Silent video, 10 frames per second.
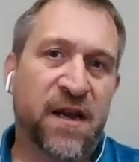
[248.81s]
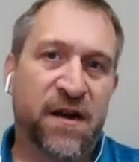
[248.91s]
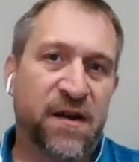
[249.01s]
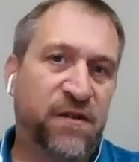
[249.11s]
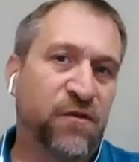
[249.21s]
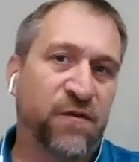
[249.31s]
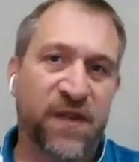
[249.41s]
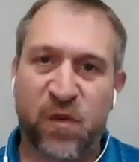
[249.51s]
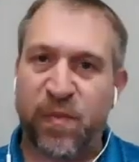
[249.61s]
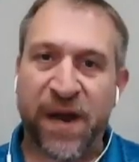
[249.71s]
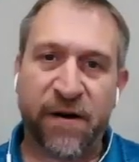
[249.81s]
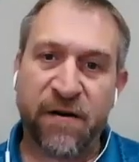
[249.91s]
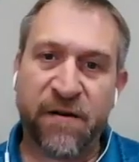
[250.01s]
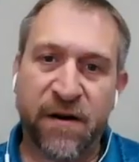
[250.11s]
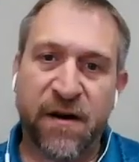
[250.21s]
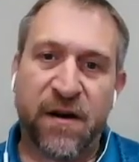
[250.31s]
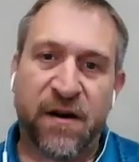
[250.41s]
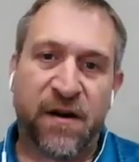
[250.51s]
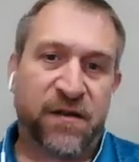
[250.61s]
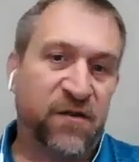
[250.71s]
to do things better,
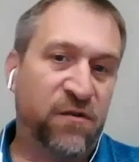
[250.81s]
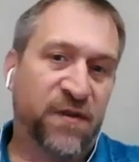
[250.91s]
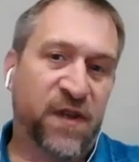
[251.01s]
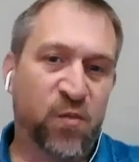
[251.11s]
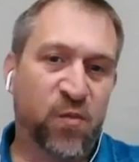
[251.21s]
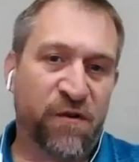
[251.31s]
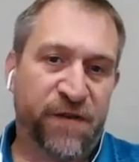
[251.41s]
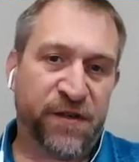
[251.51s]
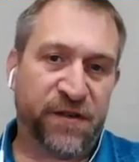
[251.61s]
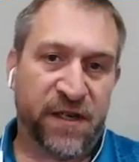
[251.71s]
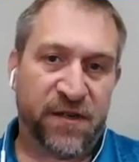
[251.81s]
to do things more efficiently.